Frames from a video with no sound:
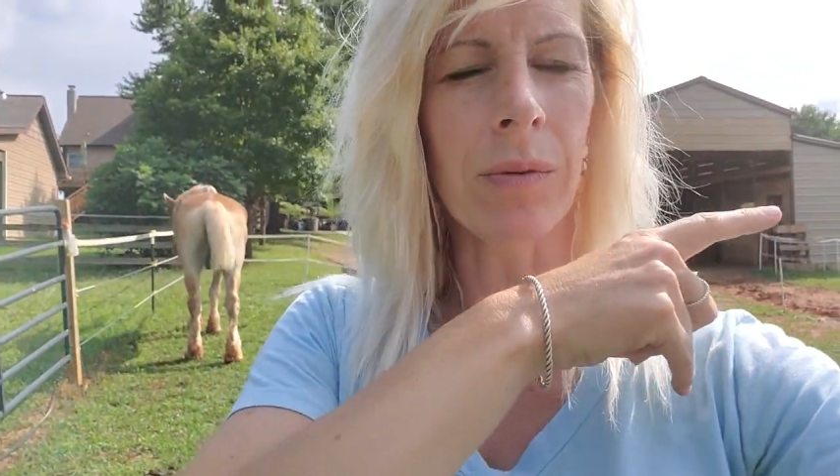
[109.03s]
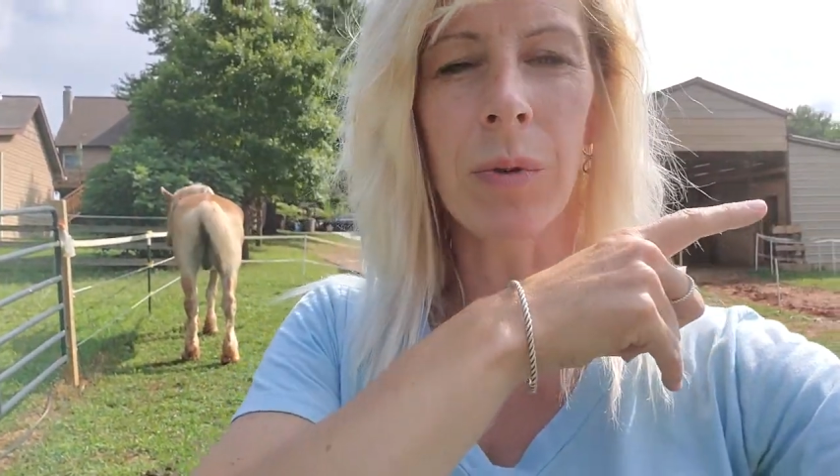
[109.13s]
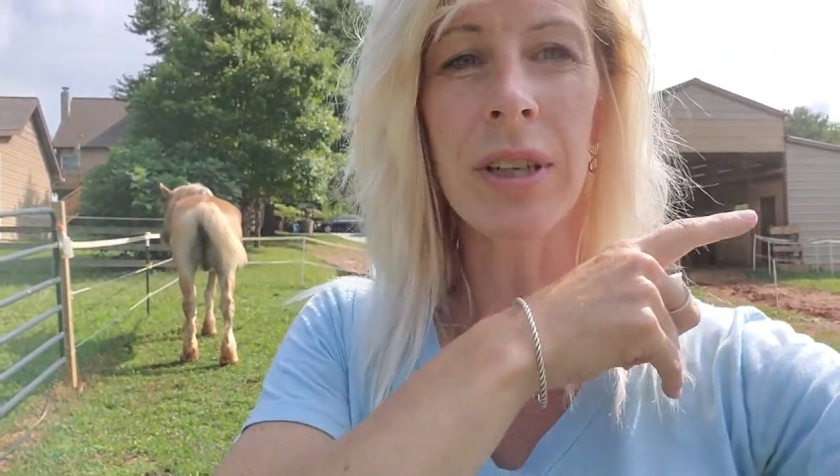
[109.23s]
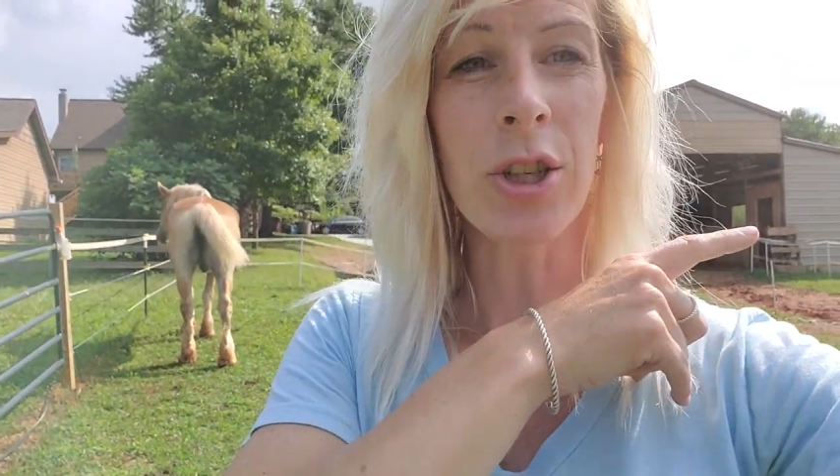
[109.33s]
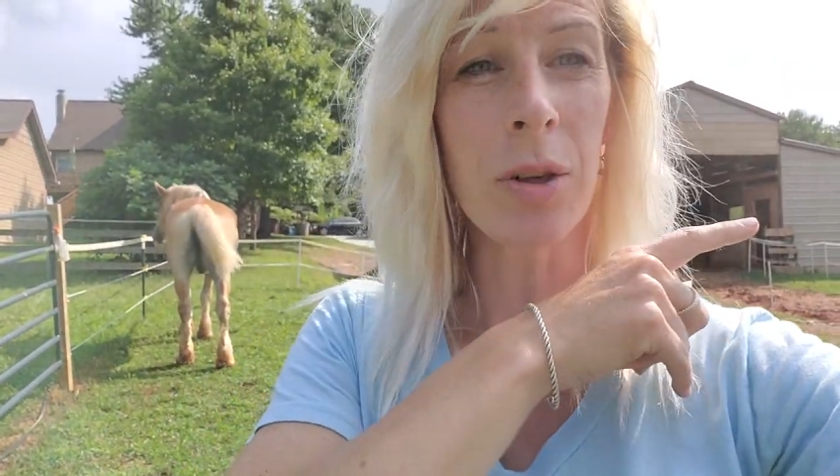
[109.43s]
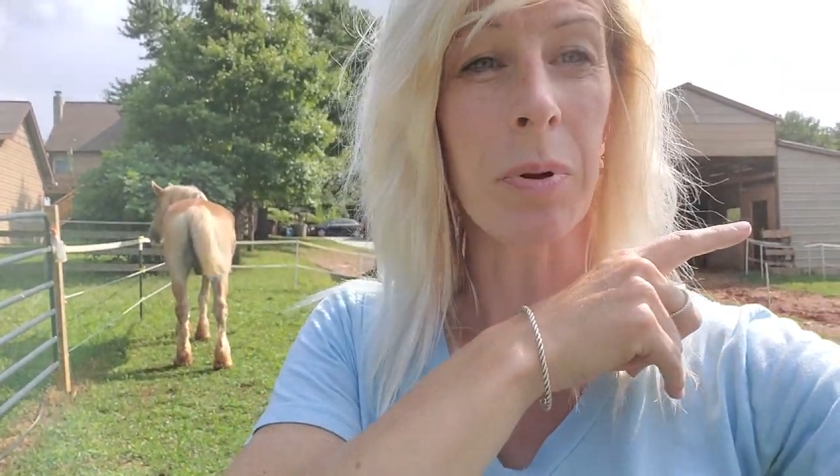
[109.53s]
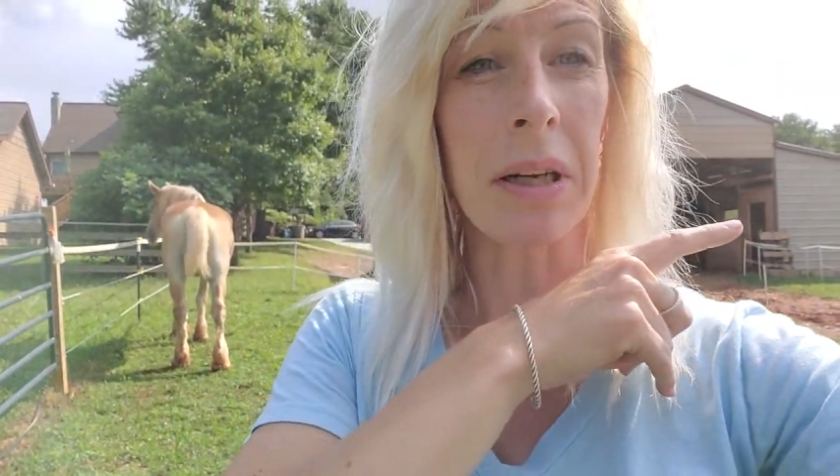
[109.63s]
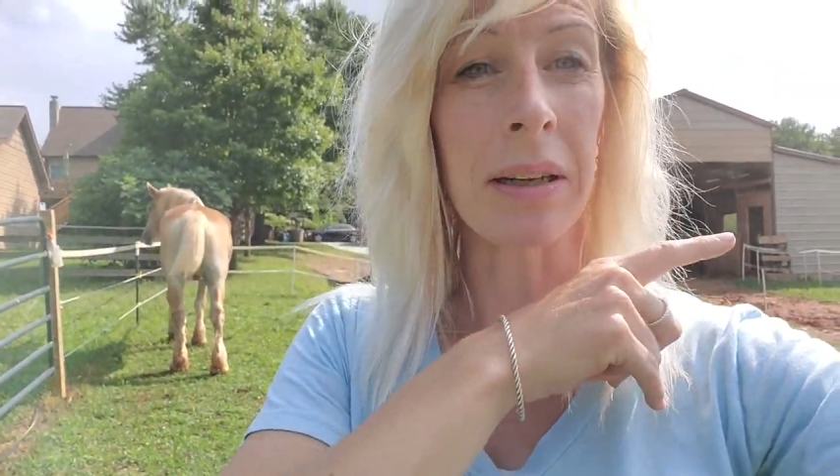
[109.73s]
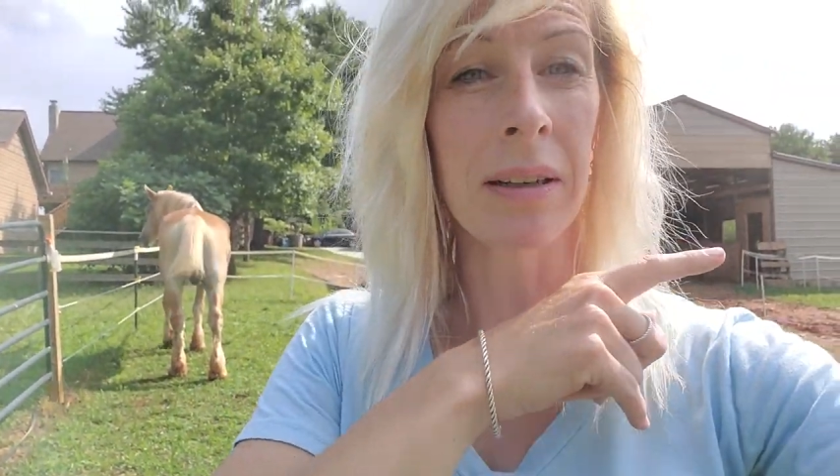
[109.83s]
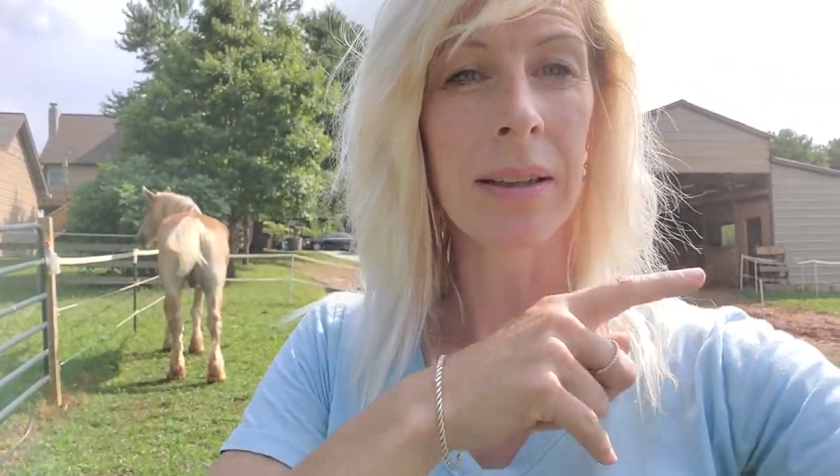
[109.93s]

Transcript: where he should be.